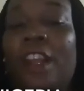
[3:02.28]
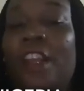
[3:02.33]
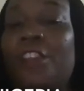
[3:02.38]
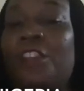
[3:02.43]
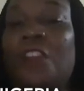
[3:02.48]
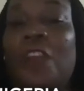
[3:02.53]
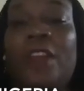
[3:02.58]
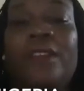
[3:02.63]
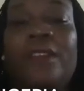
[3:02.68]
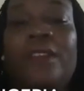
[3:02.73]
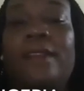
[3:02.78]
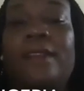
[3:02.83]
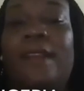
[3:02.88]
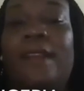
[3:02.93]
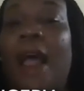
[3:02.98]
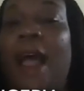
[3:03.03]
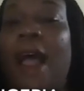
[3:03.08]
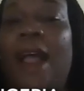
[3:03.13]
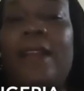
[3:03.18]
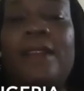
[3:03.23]
Just
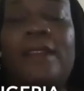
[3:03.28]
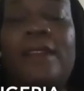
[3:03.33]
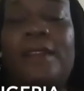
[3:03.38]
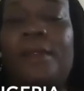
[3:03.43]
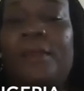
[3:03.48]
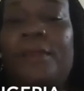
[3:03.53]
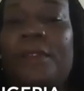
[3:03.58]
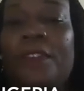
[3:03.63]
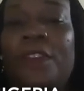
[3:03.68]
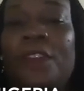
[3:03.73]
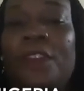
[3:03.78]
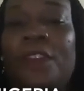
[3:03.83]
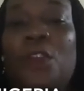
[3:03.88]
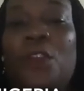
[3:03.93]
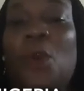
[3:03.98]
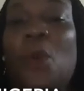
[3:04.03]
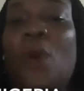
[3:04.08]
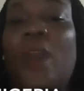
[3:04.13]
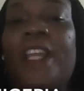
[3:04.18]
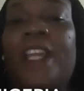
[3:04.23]
start. No
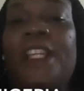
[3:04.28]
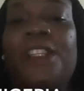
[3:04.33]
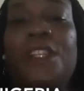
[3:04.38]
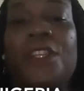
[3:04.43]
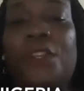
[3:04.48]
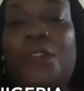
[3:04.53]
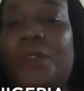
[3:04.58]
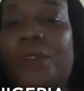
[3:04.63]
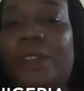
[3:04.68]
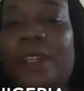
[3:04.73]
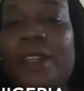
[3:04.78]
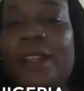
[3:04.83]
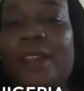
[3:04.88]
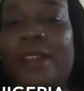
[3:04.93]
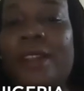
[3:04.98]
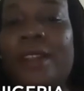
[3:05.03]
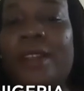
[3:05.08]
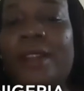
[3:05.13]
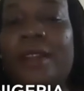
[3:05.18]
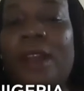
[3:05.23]

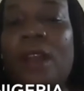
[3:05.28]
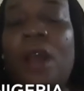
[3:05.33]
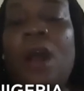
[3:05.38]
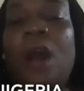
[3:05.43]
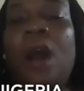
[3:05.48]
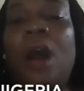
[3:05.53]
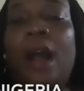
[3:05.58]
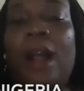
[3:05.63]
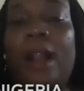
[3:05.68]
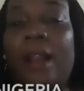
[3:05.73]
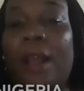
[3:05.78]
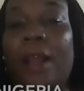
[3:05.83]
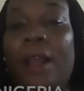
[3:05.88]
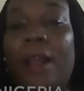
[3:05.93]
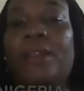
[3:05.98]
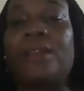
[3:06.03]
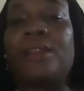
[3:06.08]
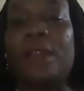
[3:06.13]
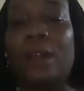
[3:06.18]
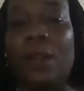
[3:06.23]
excuses. I learned
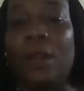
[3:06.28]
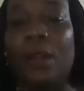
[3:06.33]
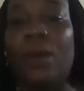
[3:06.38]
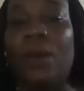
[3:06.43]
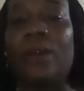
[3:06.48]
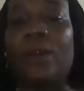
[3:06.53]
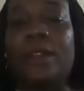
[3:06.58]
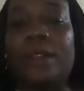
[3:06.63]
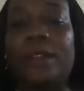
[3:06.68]
a lot.